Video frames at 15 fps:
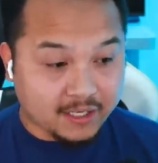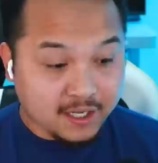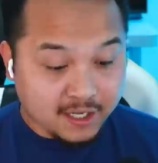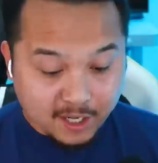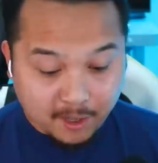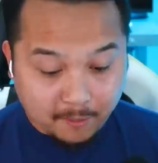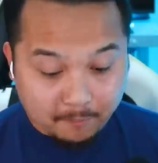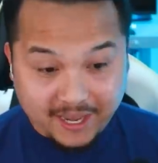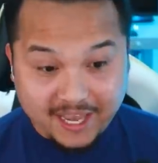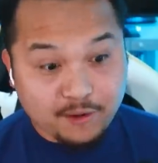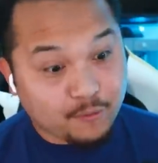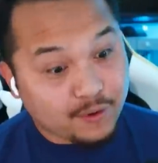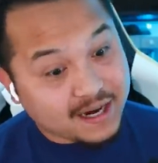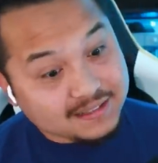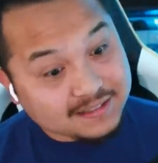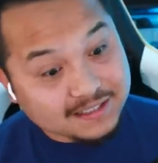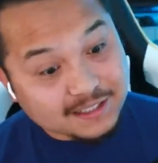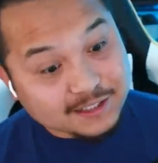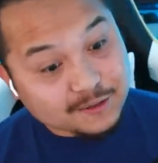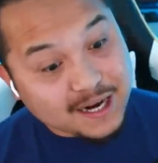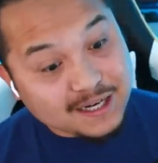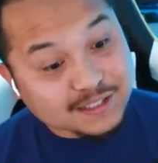Yeah. But hey, when I see the trash
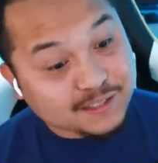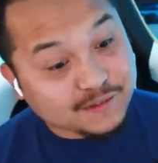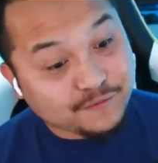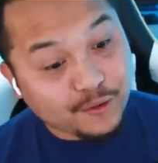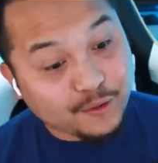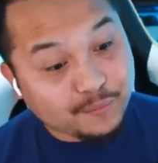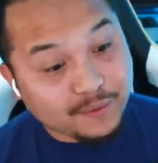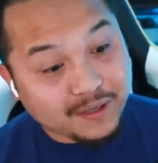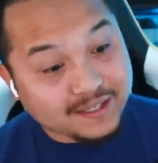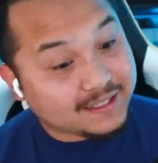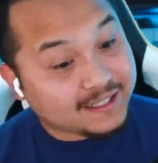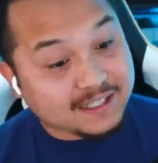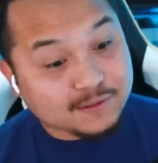is full, buddy, guess what?